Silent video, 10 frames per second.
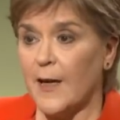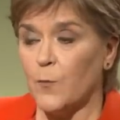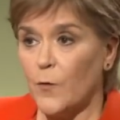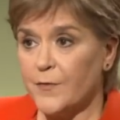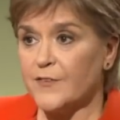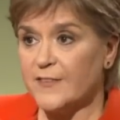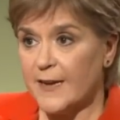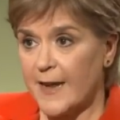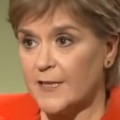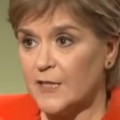with us
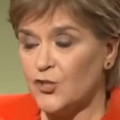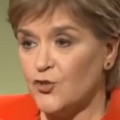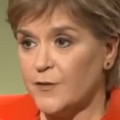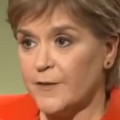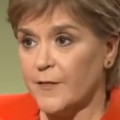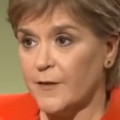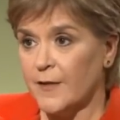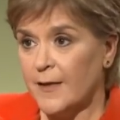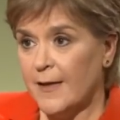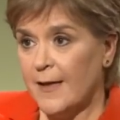directly during
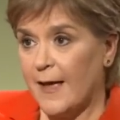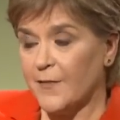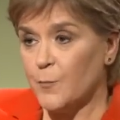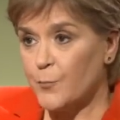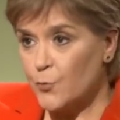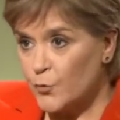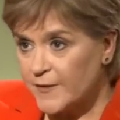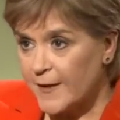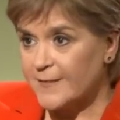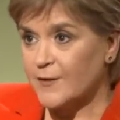the
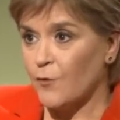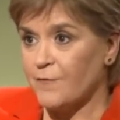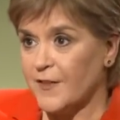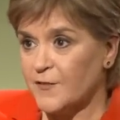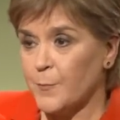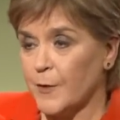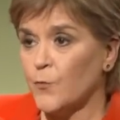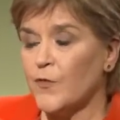process of this bill.